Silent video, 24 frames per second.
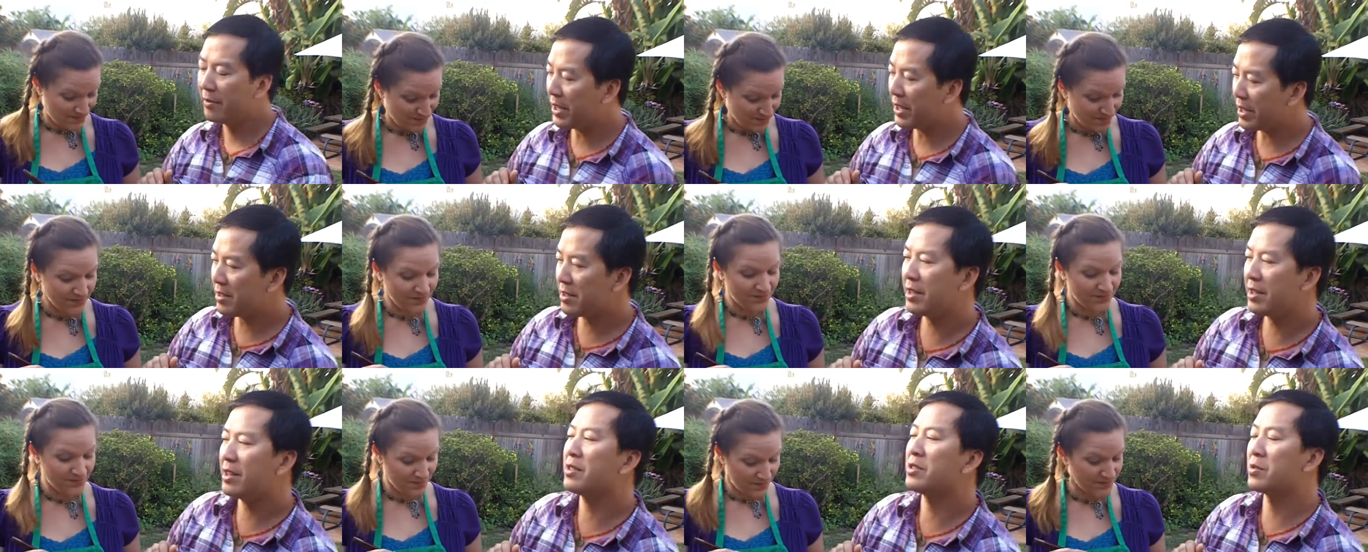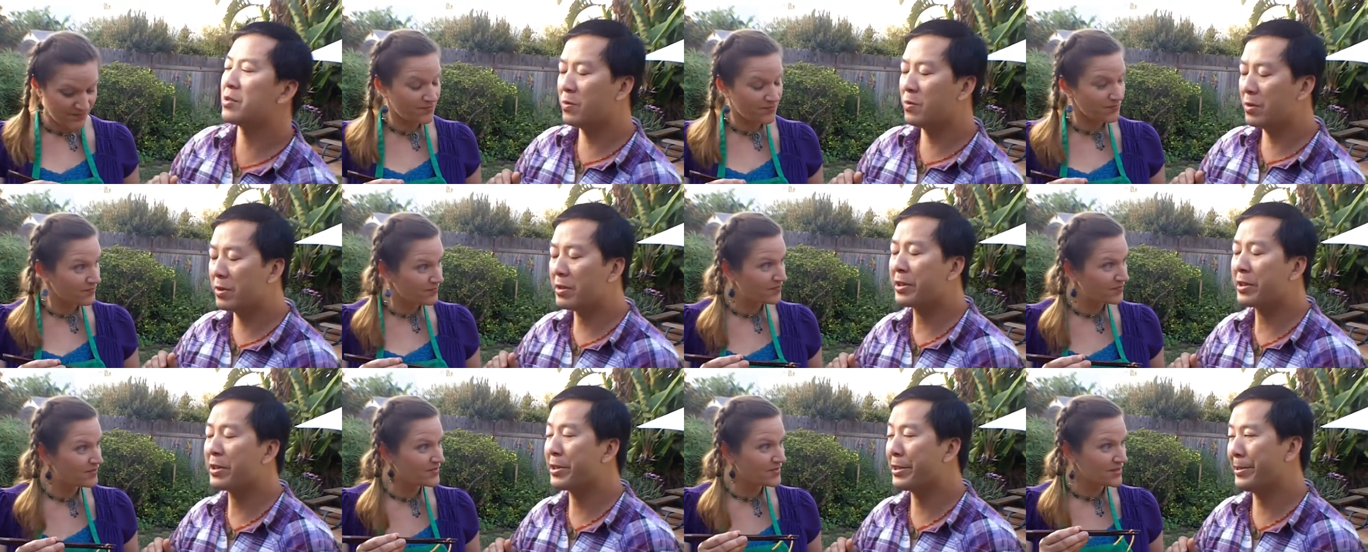Speaker 1: That sounds
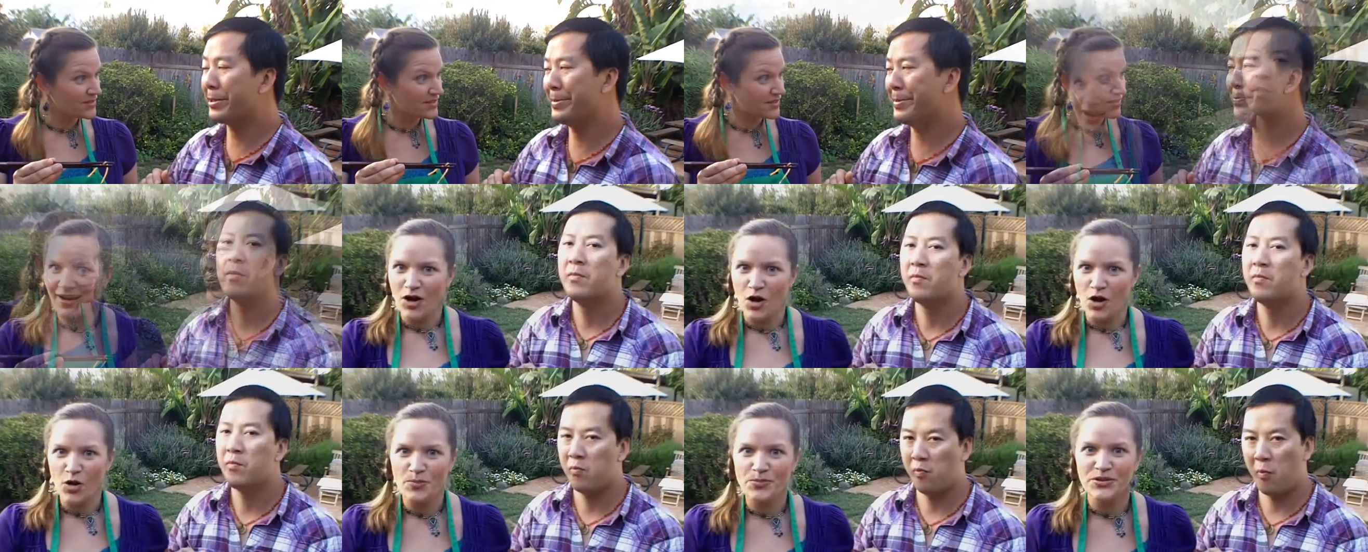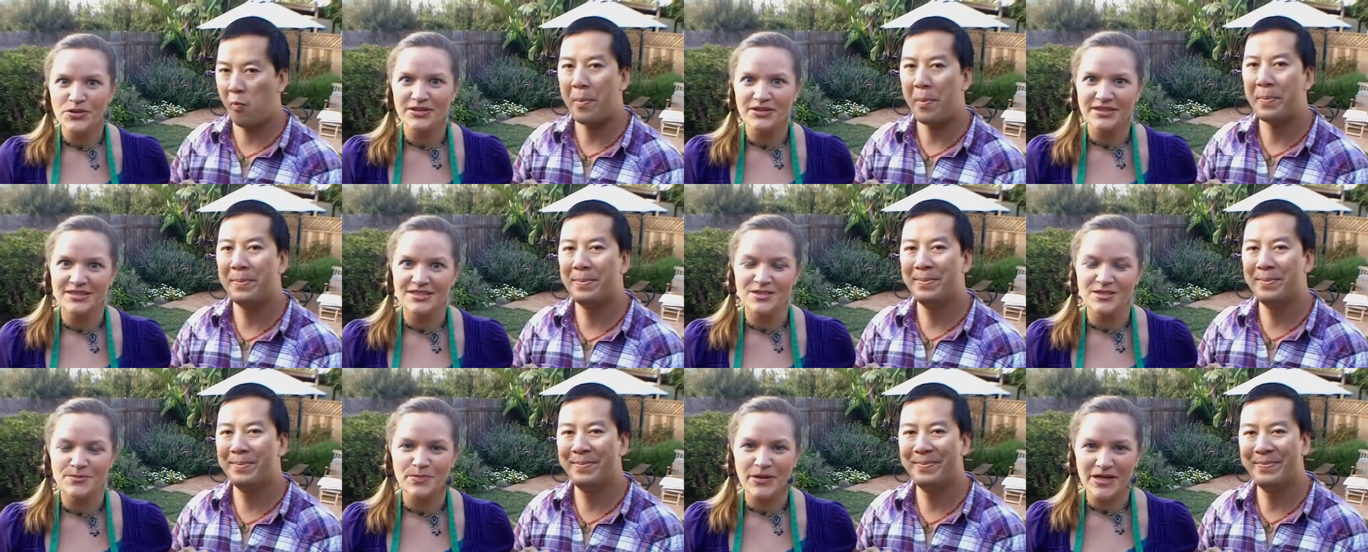really good. I hope you'll
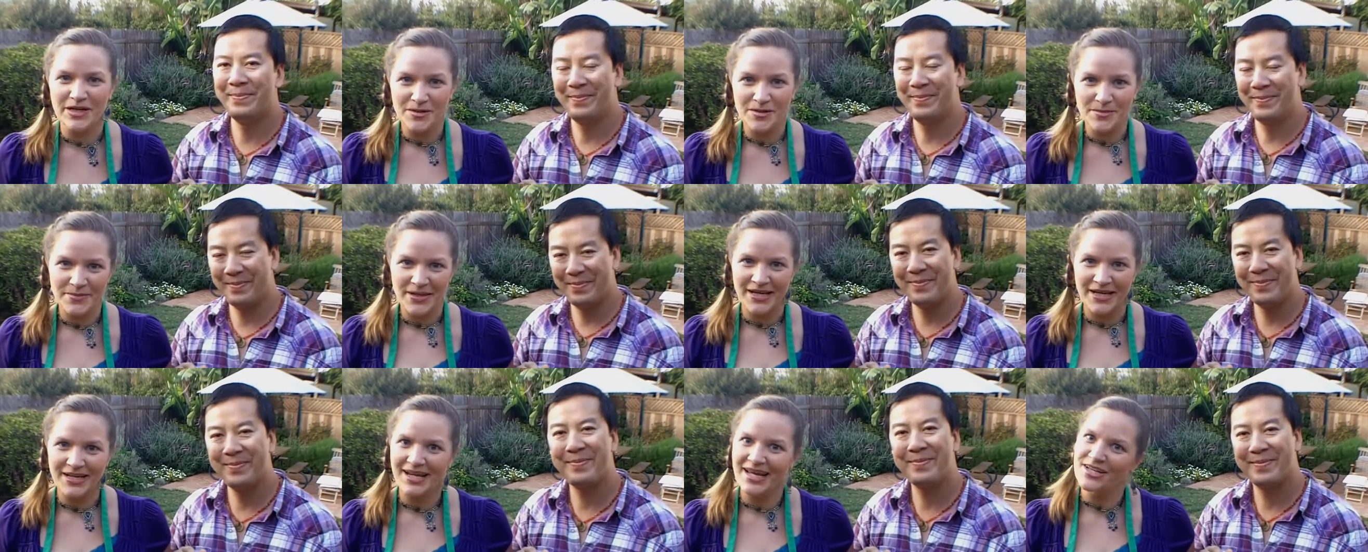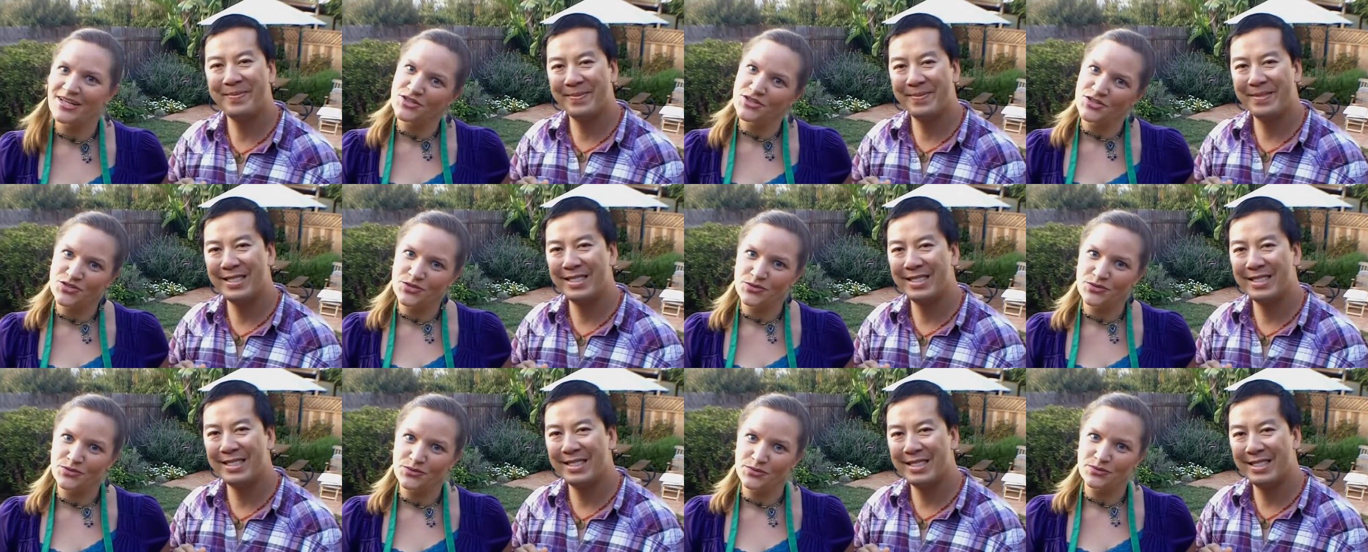experiment, and
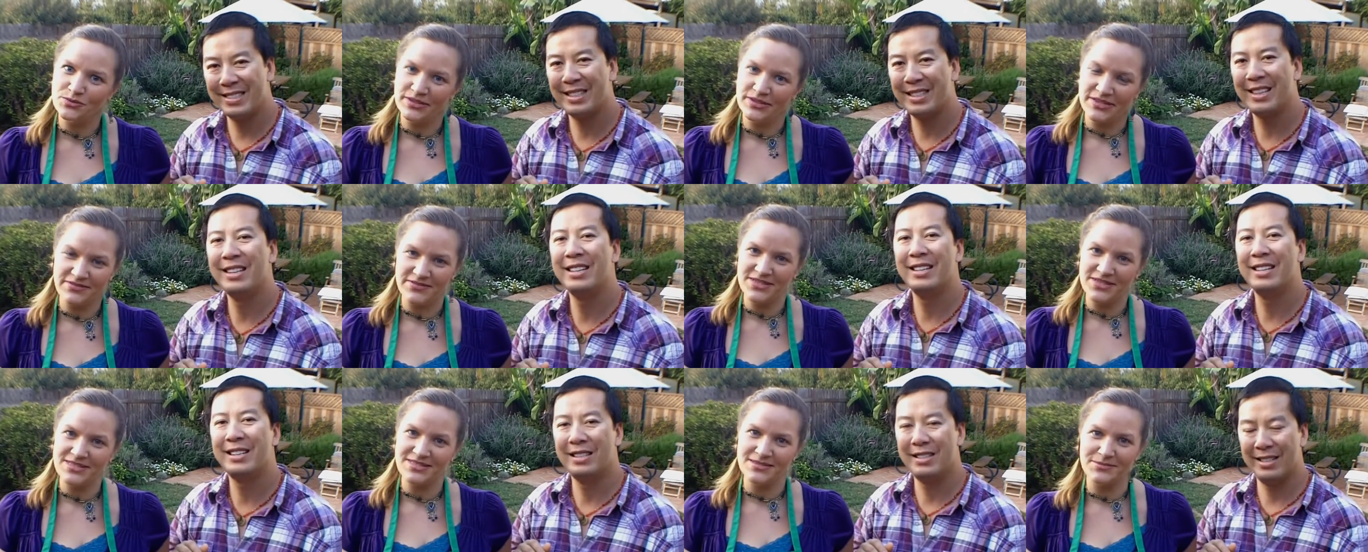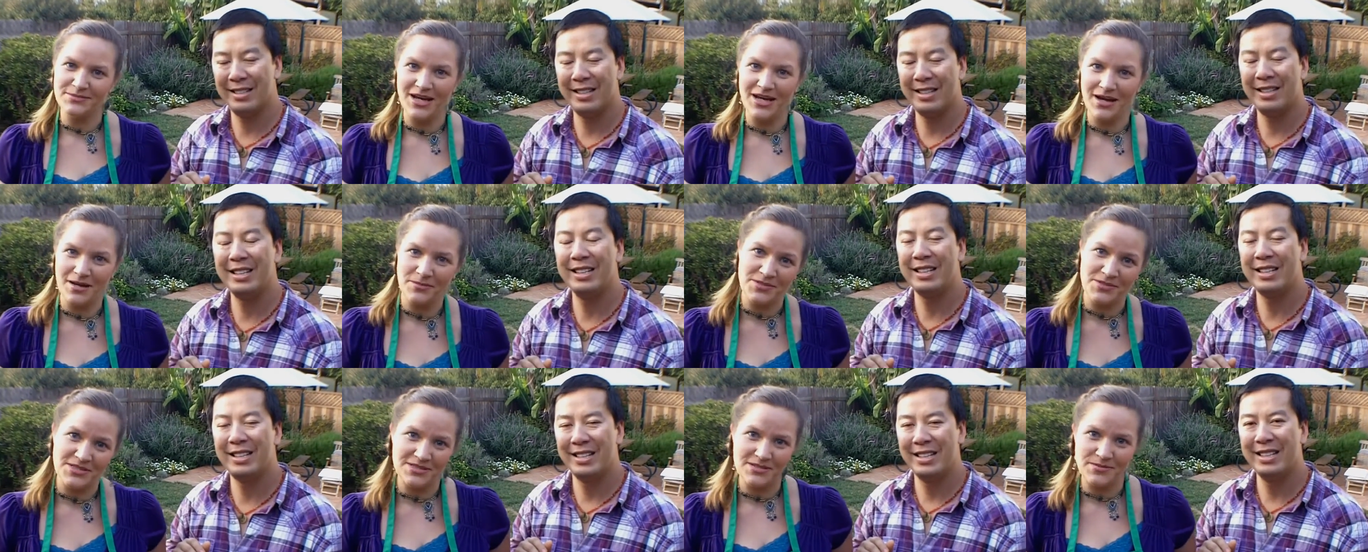do leave us some
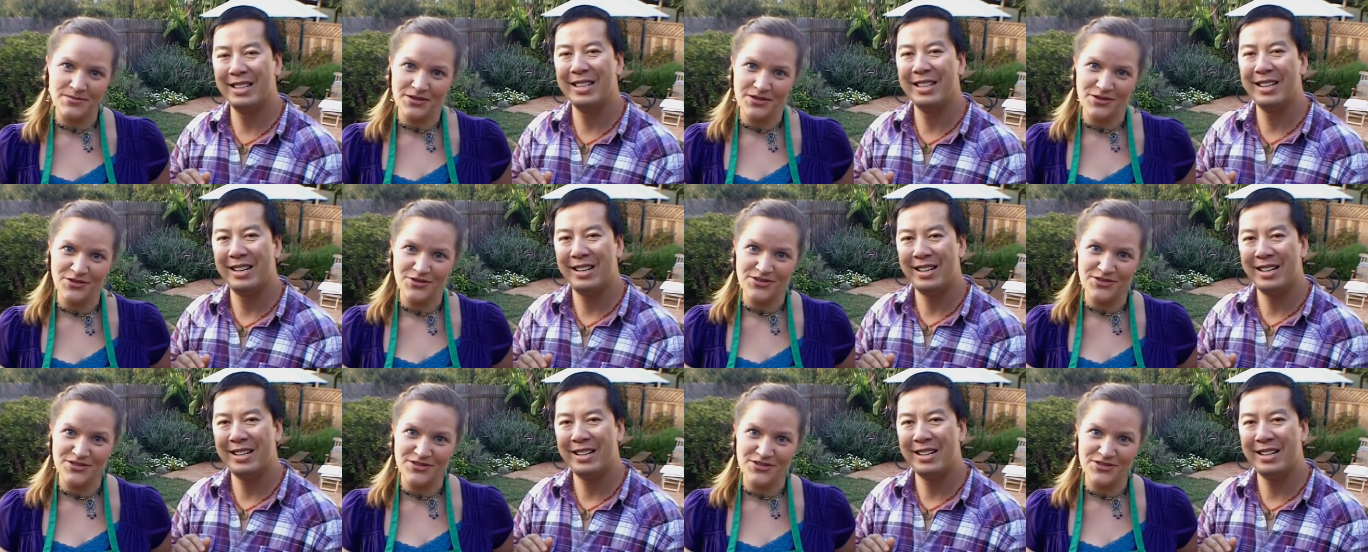comments about